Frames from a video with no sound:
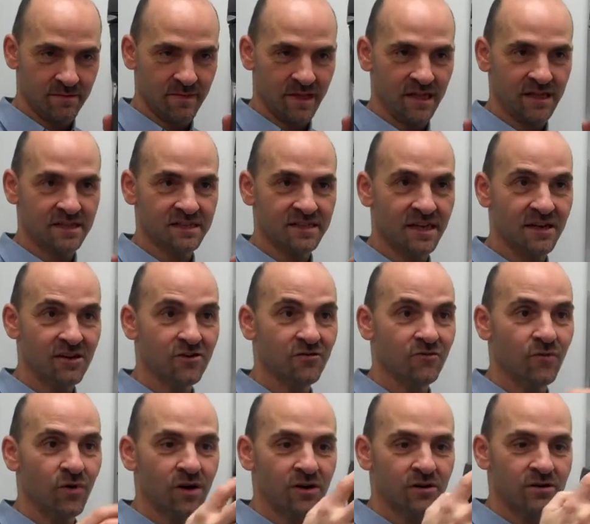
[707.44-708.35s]
container of
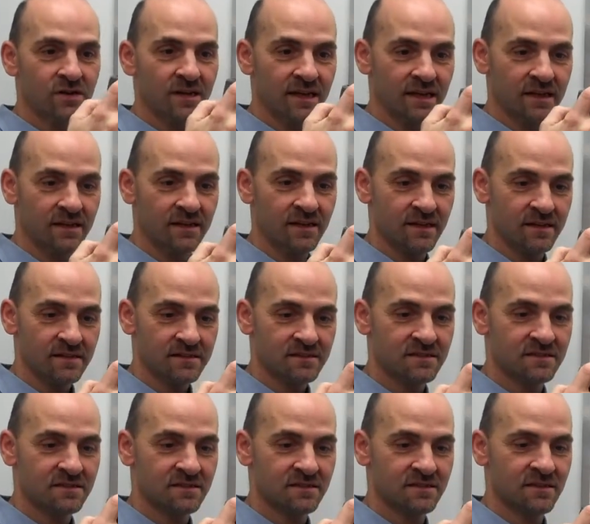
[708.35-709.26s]
water like
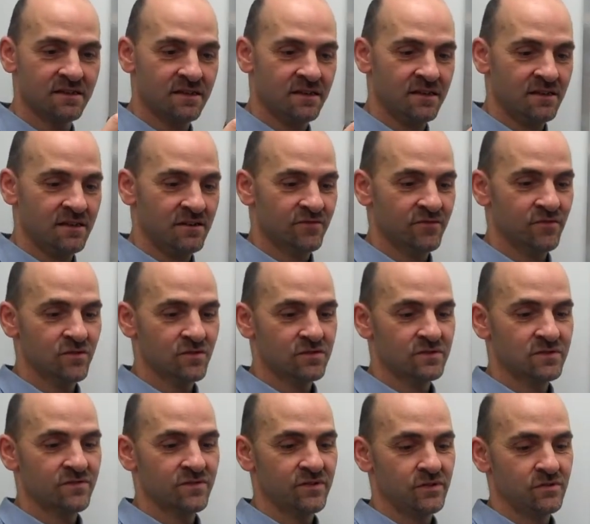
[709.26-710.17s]
this, for
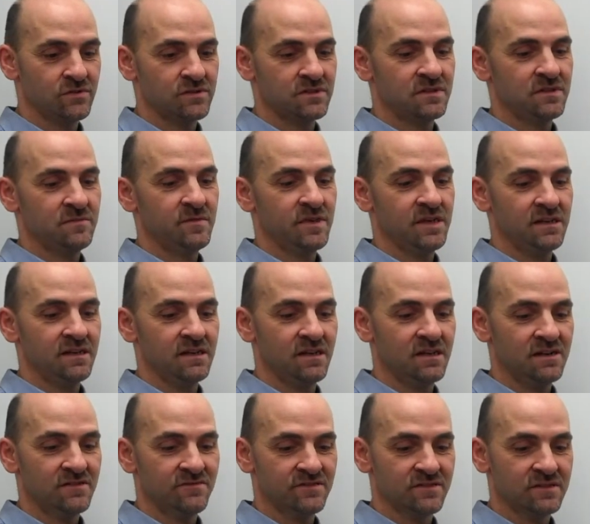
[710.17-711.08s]
those of you who see me in the
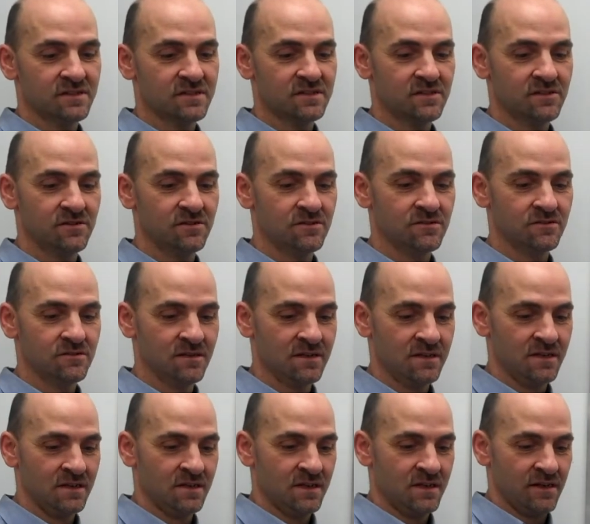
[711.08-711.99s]
office, you know,
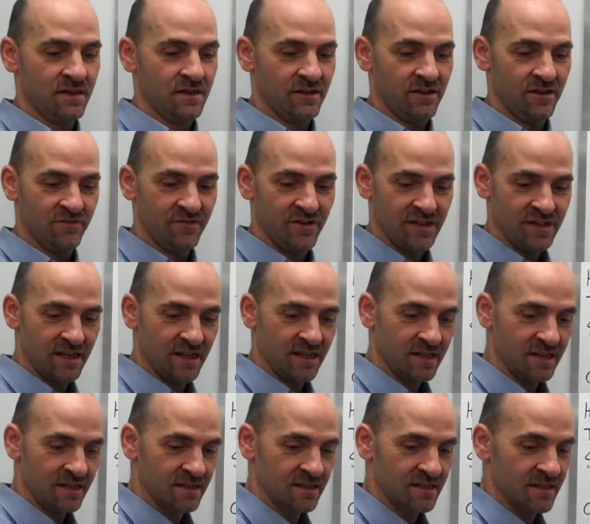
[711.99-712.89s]
if I take
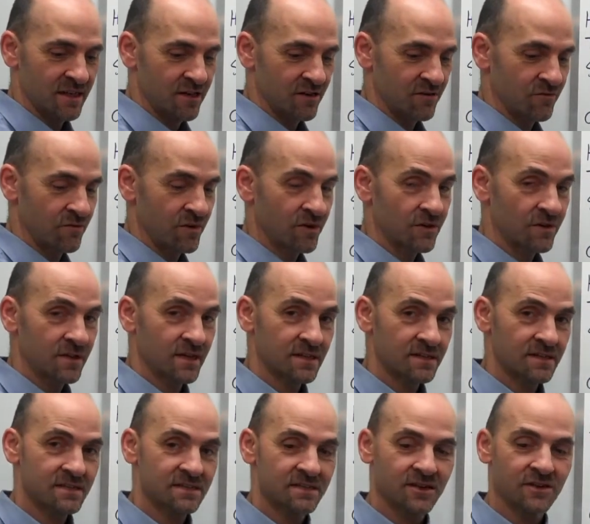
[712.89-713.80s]
a container of water like
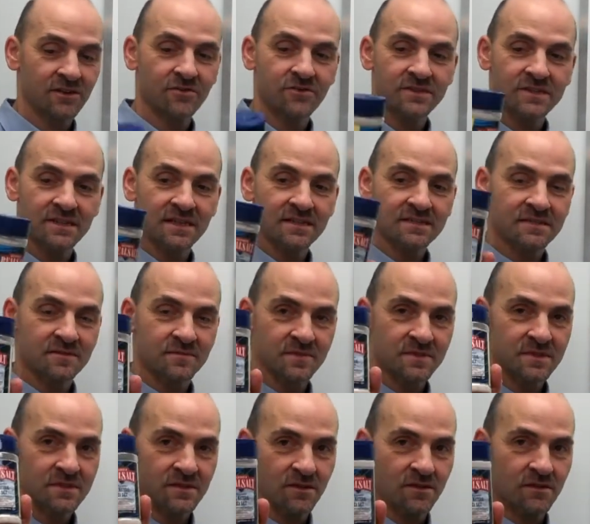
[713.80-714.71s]
this, I always add some
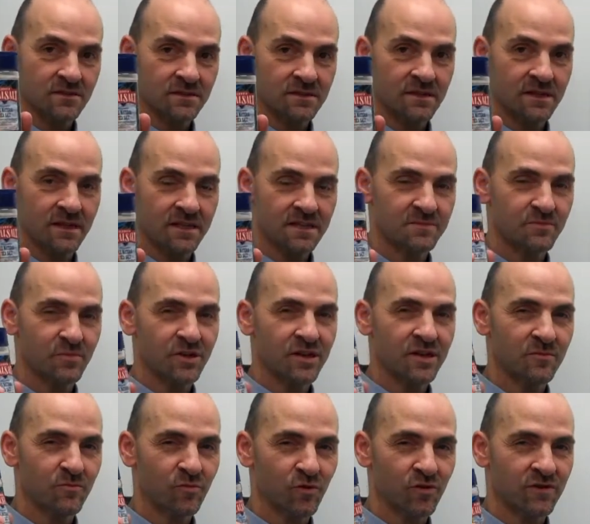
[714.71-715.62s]
salt. It's pretty
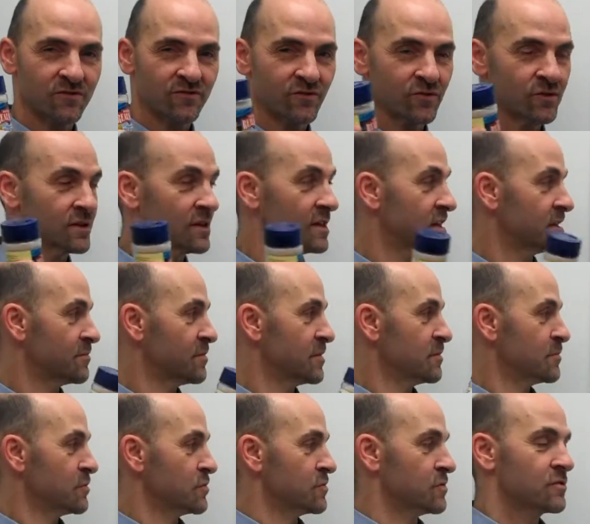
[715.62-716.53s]
important for a lot of
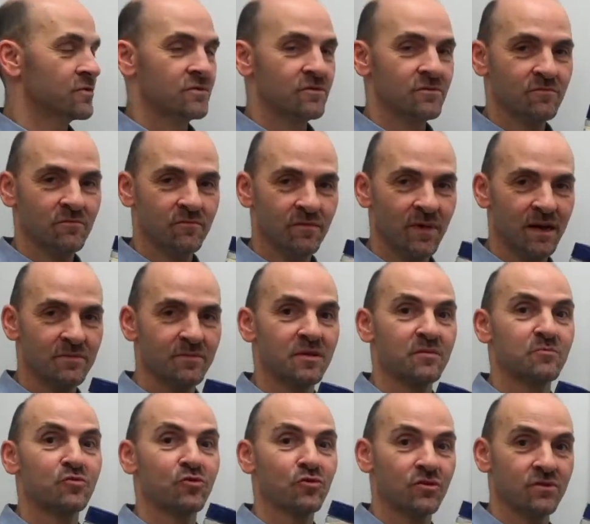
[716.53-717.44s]
people who might be
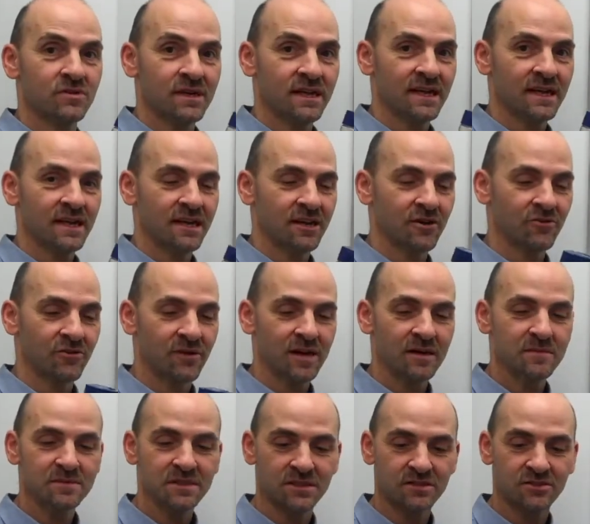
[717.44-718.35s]
prone to getting
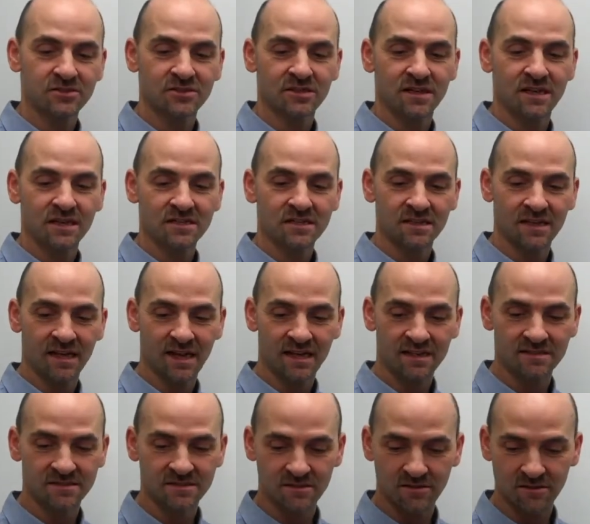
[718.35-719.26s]
cramps that you should actually
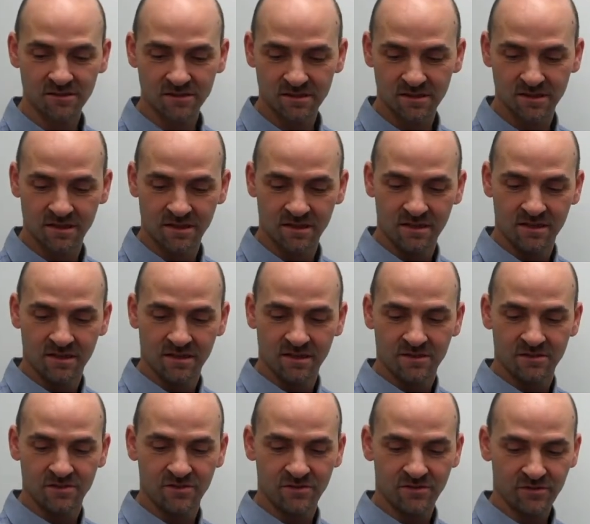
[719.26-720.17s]
add salt
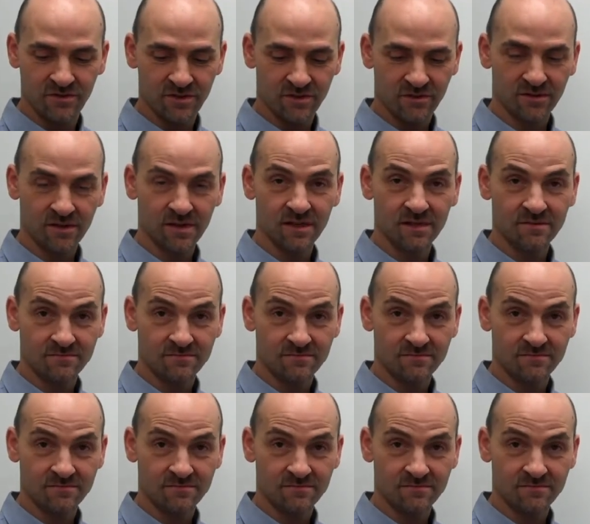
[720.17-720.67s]
to your